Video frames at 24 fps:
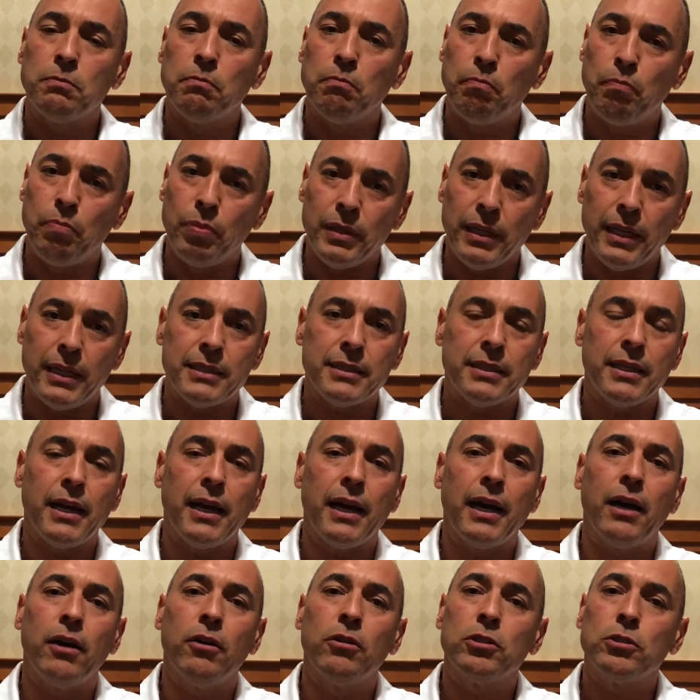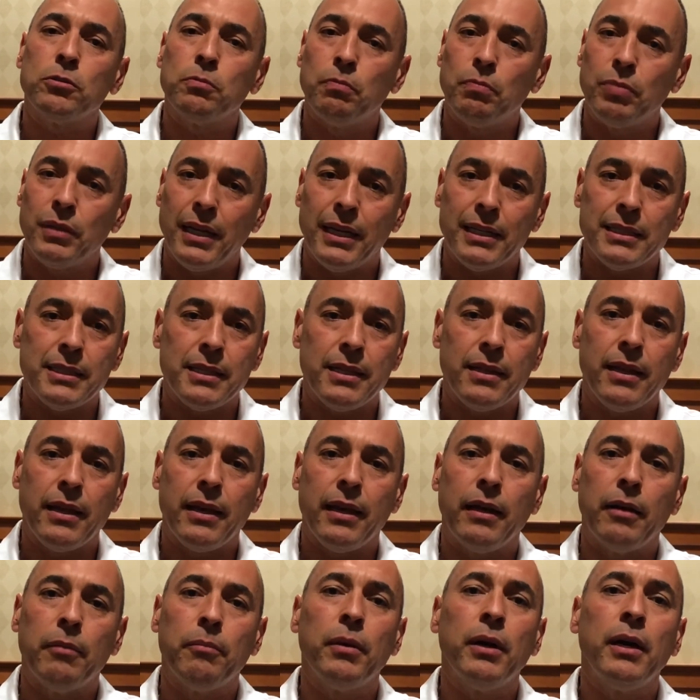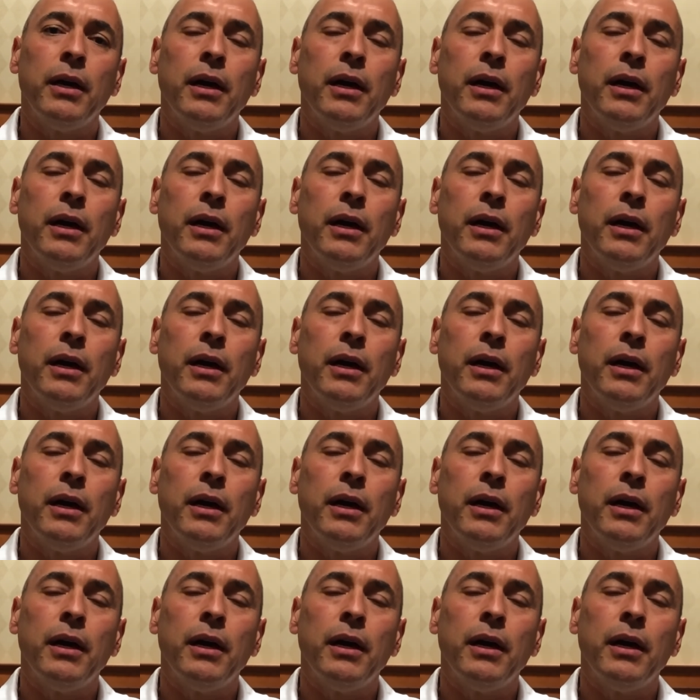bless the house, bless them.